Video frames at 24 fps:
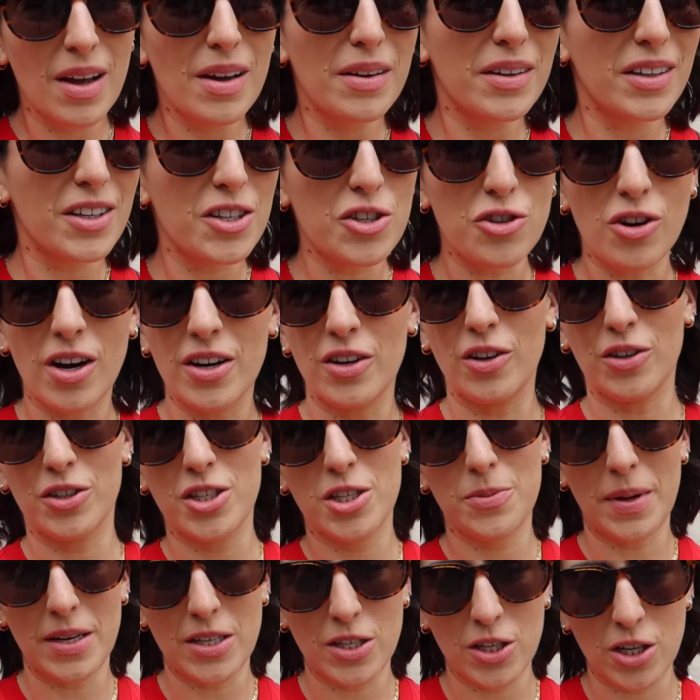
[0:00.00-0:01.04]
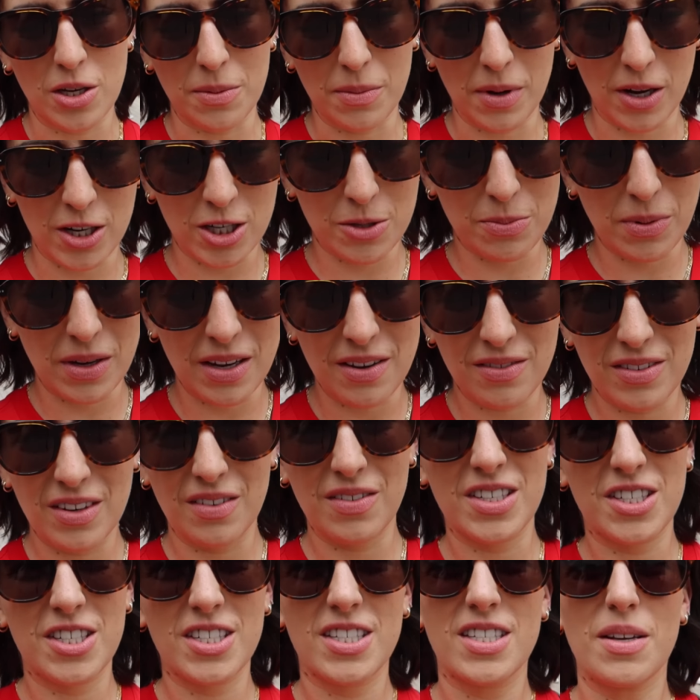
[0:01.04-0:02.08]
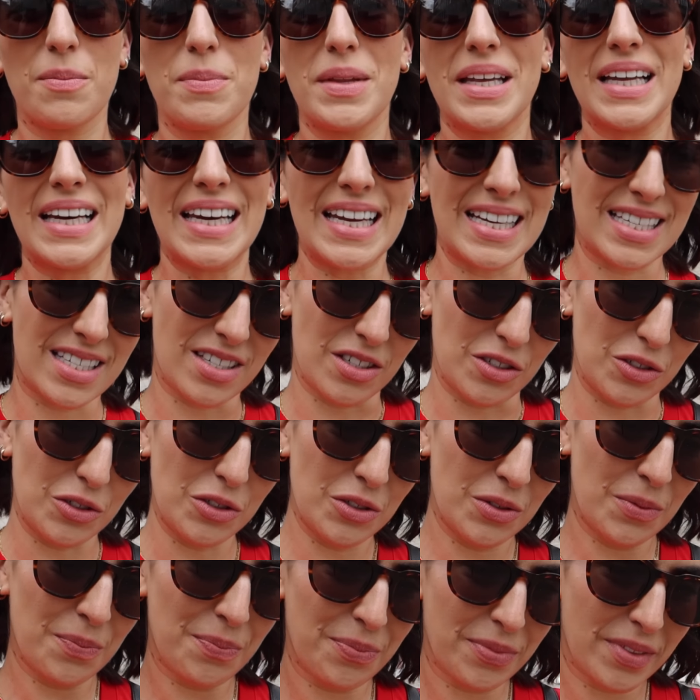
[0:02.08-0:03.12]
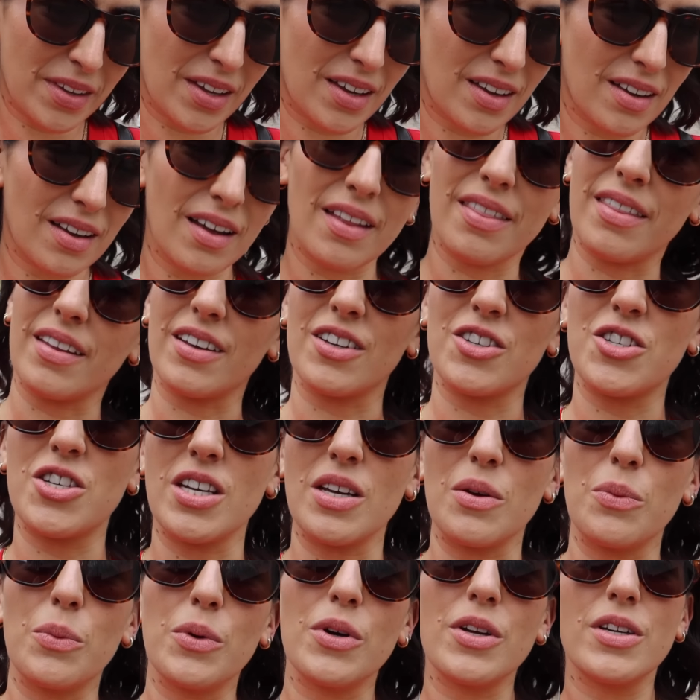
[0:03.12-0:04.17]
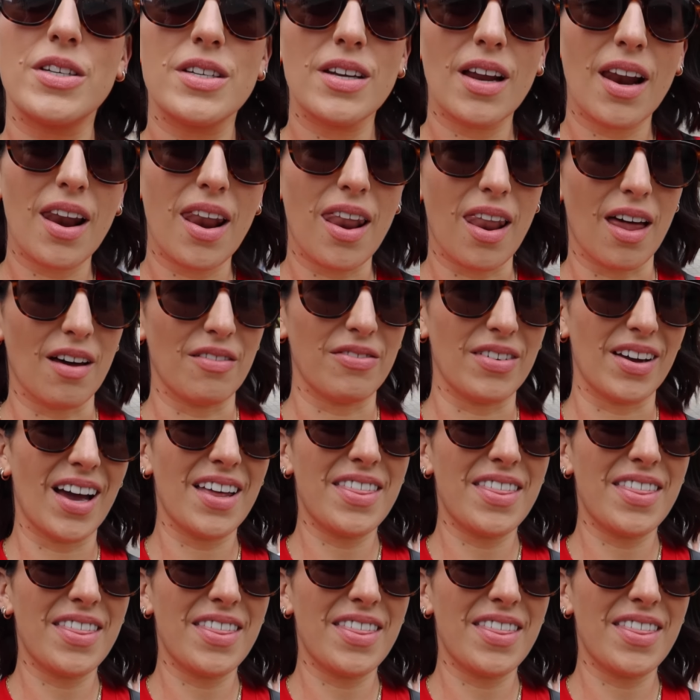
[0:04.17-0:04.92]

I'm going to try not to spend too much, but even if it's just something little, I think she would love it.